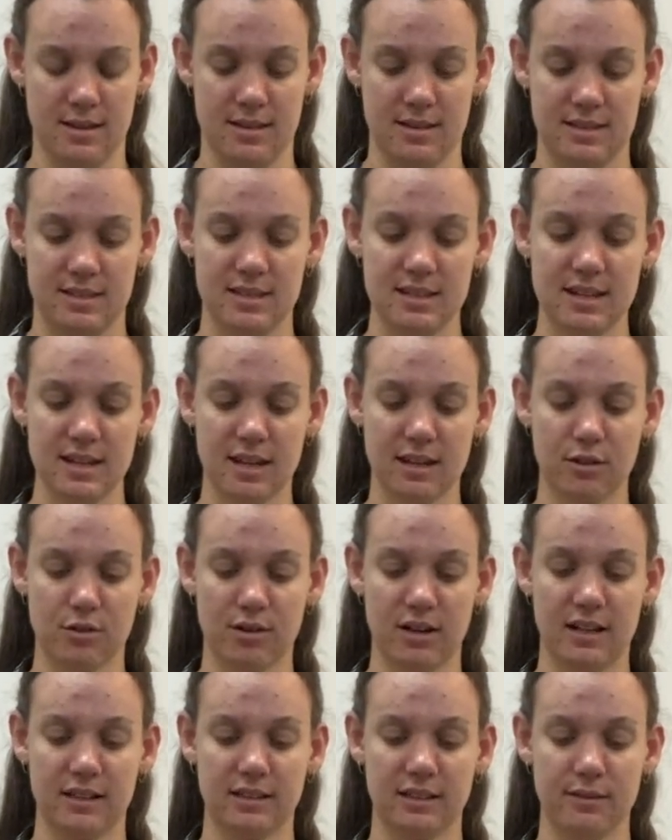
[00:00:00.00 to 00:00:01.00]
sitting at
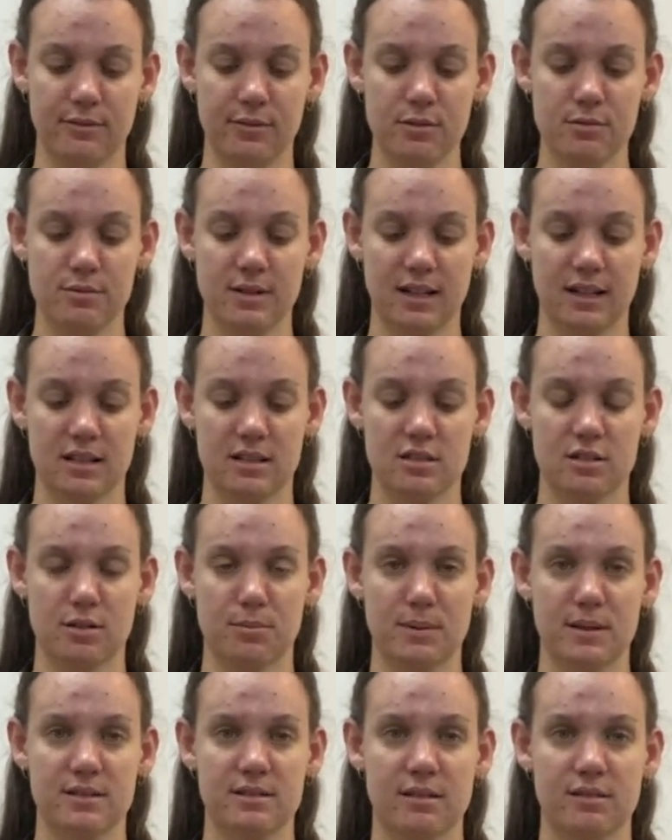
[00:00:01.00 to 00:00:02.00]
ground level. We're going to stop
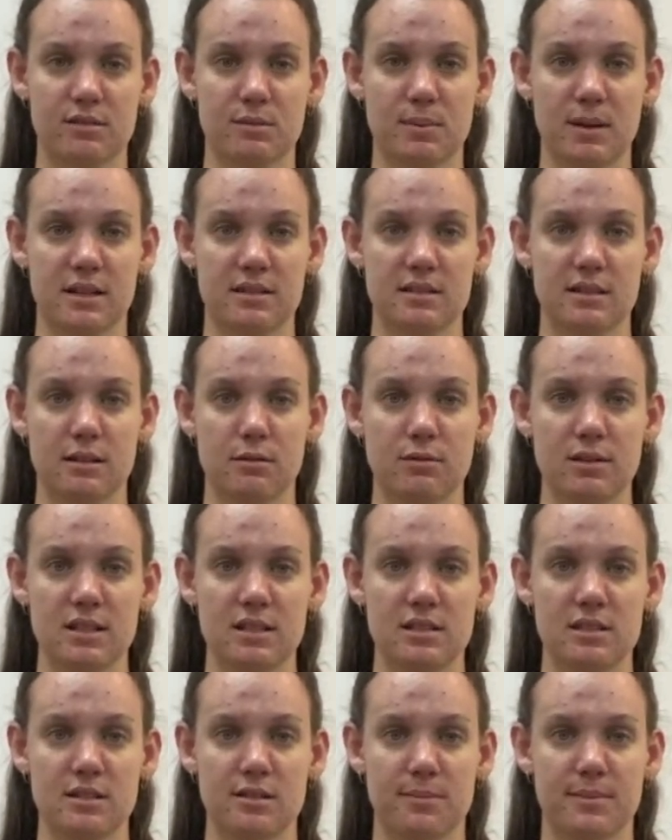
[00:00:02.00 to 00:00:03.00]
ourselves passing
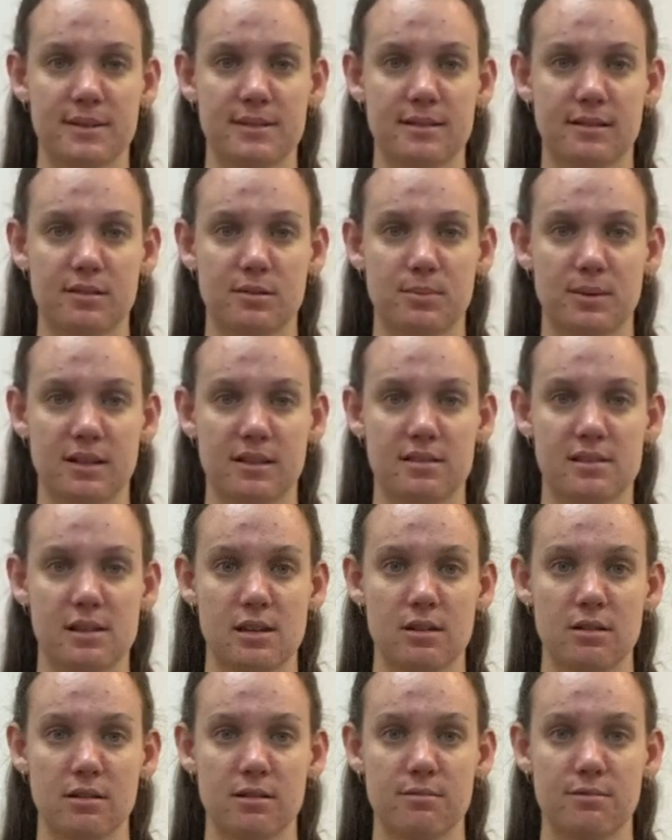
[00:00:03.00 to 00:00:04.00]
wind, stop ourselves passing
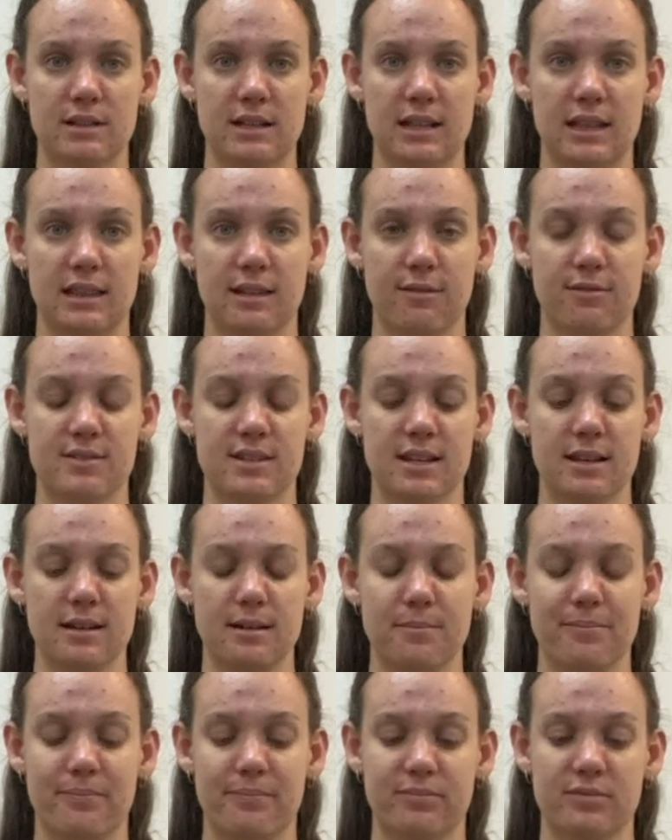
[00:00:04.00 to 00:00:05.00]
urine. We're lifting
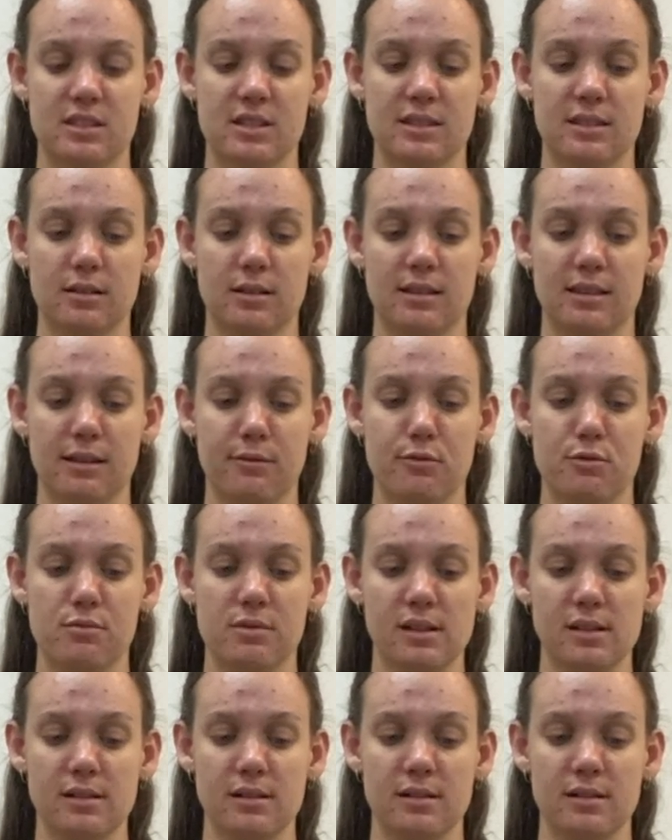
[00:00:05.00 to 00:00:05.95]
up to level 1.